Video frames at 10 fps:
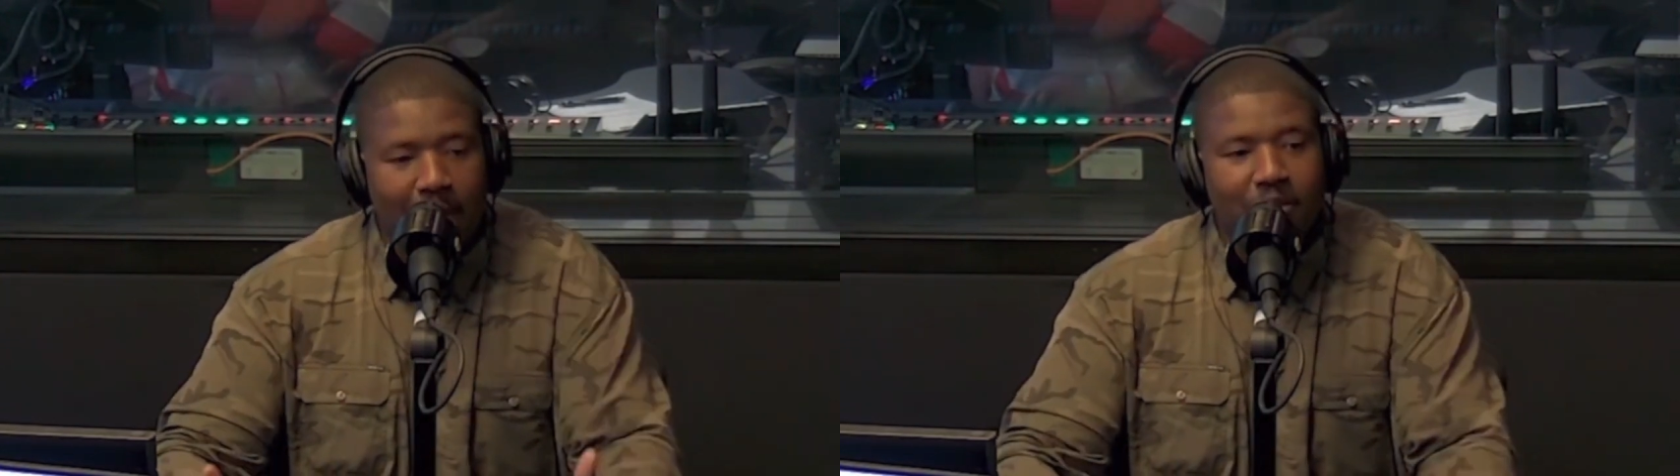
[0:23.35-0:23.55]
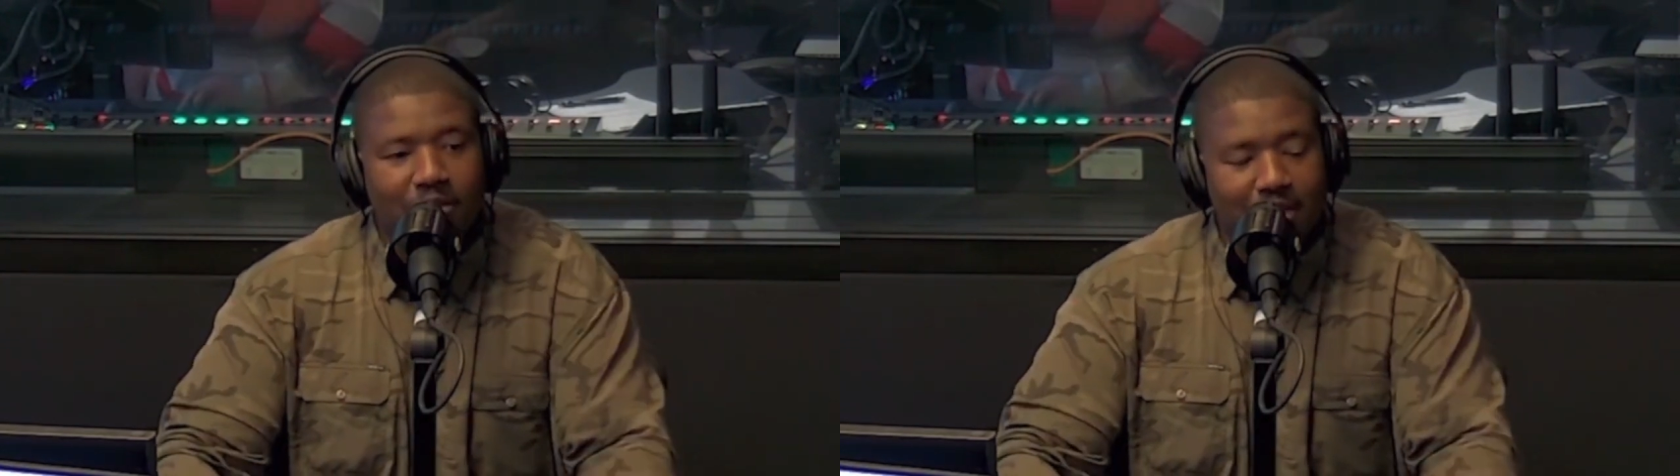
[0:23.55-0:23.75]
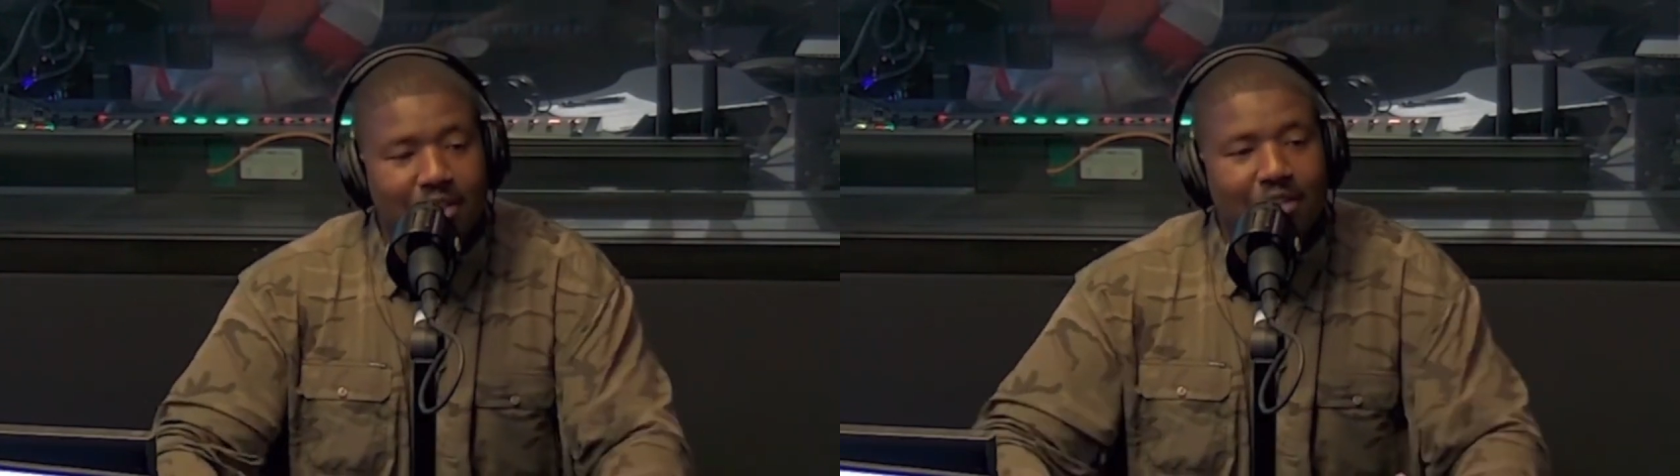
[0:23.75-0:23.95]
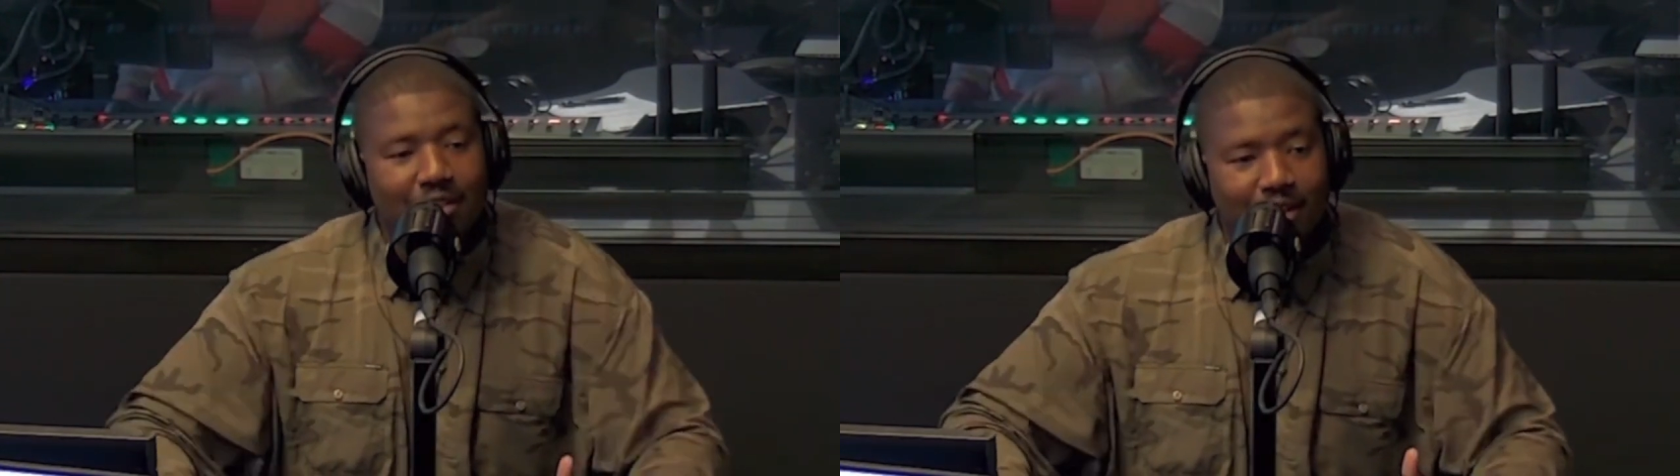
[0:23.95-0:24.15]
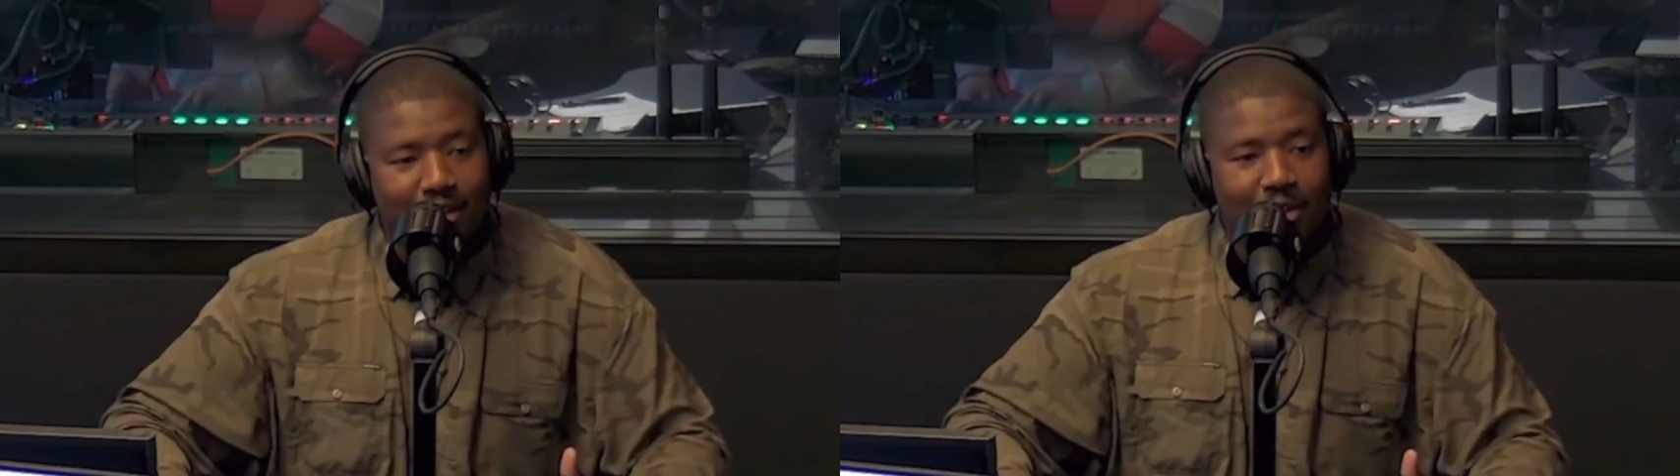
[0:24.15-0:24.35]
that
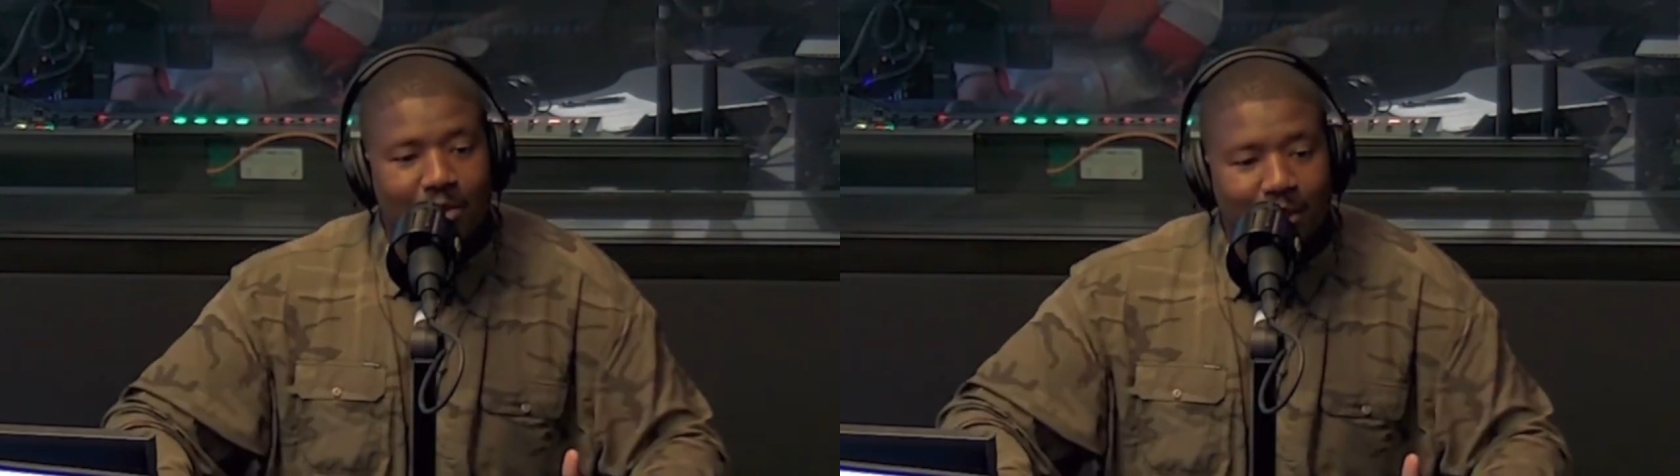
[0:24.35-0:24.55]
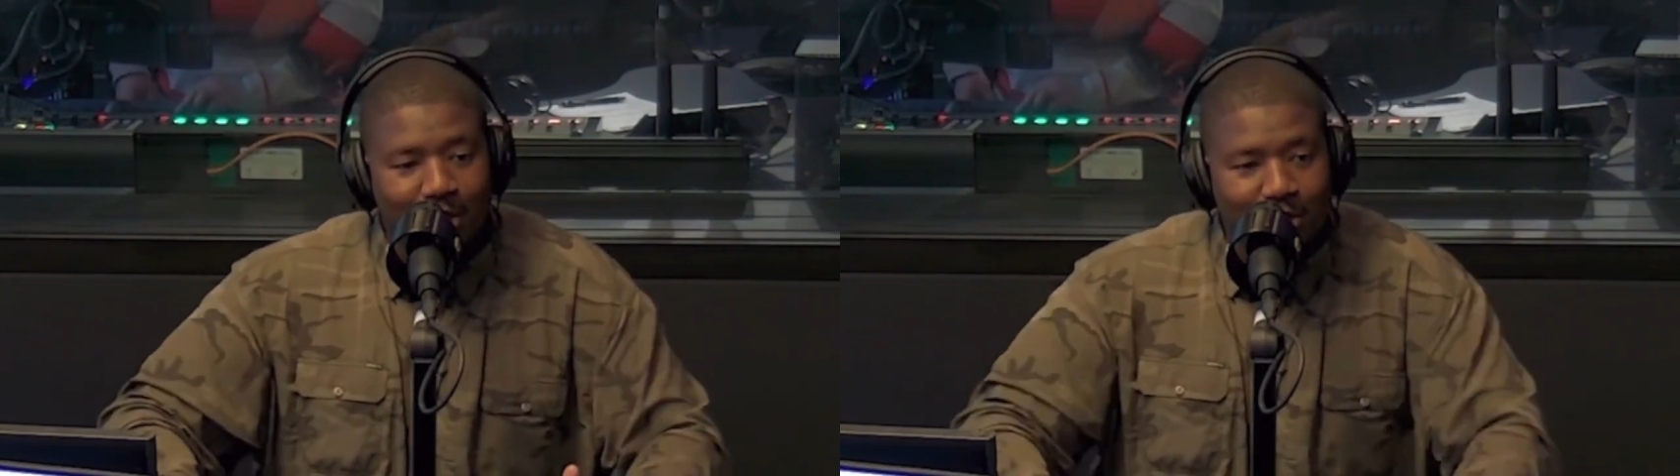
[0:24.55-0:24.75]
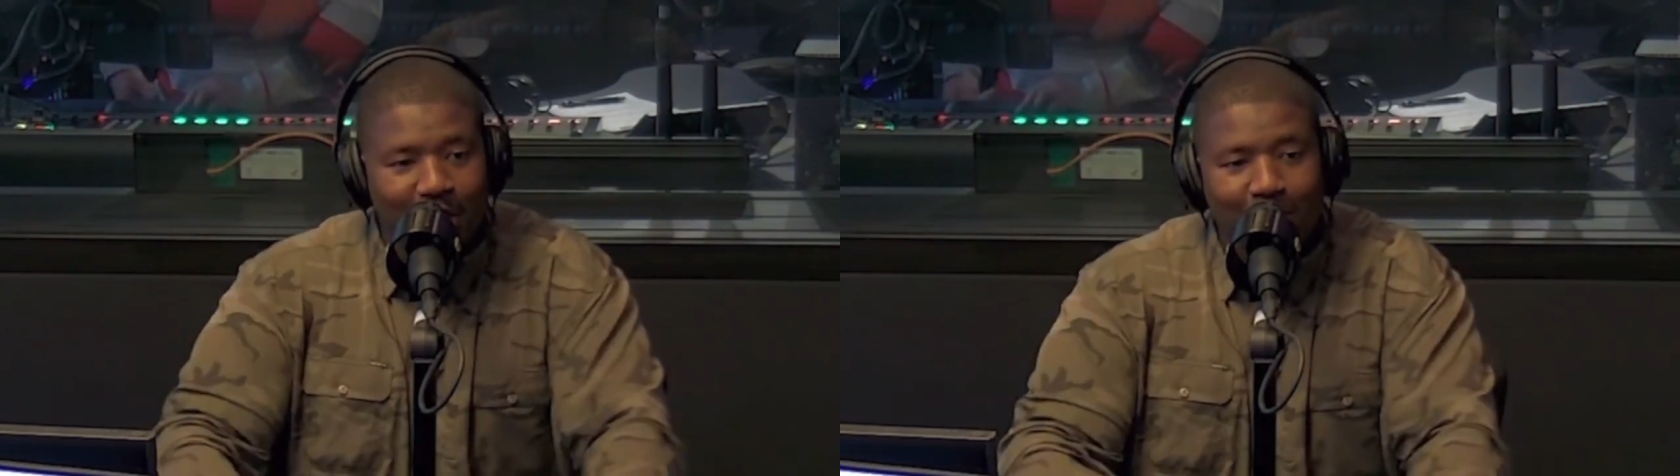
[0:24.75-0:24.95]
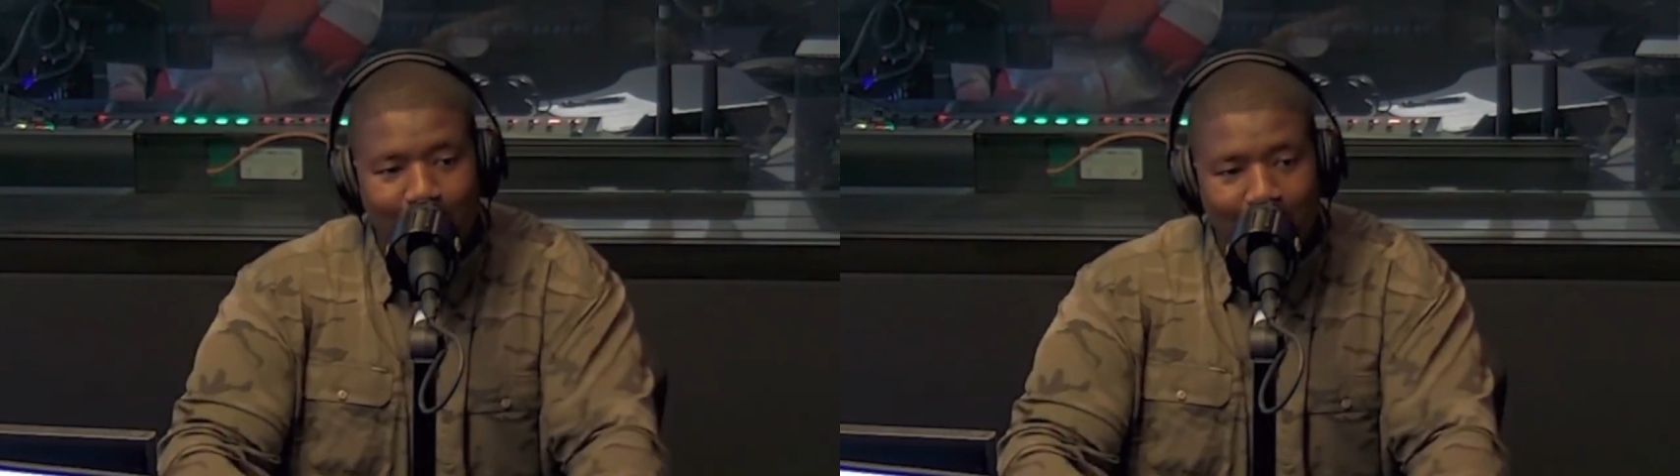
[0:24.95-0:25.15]
position, we need you to lead